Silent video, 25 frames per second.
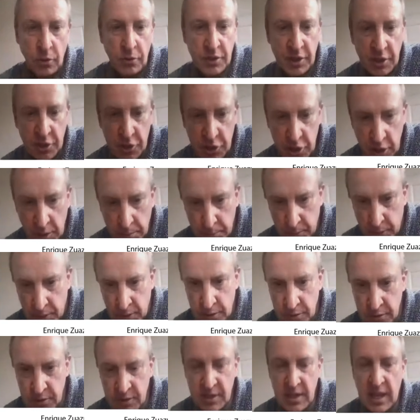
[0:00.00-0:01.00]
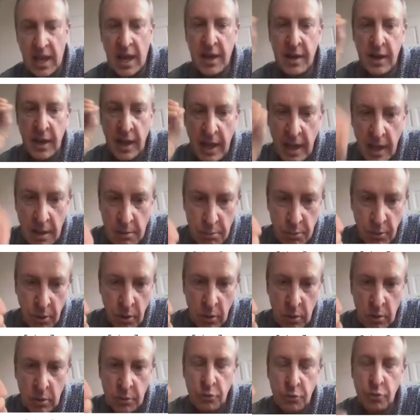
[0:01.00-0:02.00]
the shepherds are
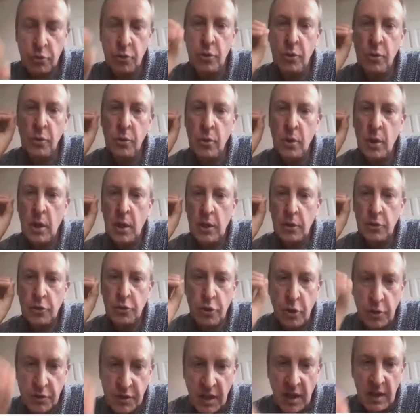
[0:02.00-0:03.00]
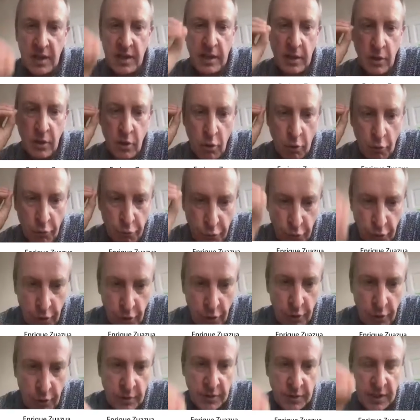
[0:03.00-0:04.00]
able to totally
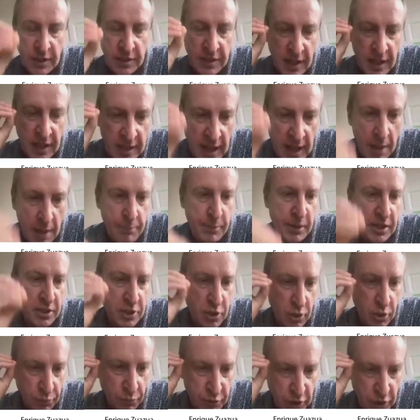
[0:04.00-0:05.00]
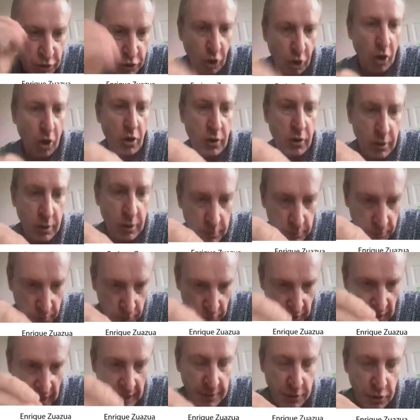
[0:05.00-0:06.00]
govern the dynamics of the dog,
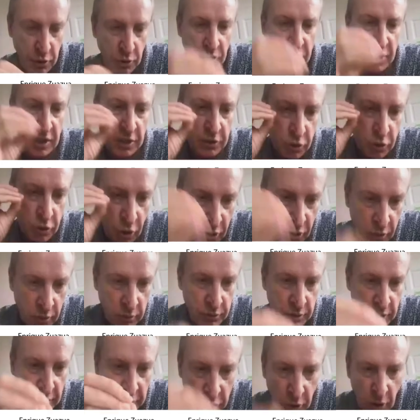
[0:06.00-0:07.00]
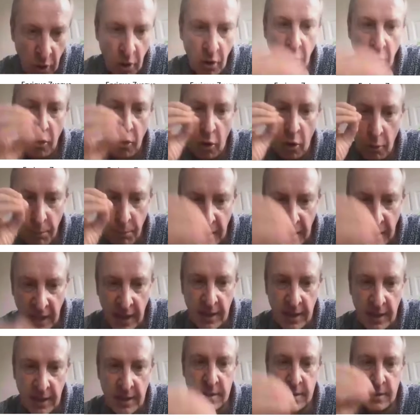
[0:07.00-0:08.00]
right? So the dog, the dog
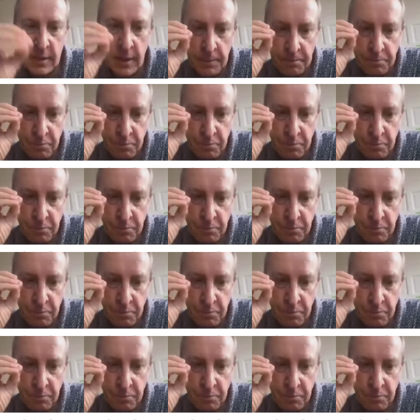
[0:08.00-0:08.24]
obeys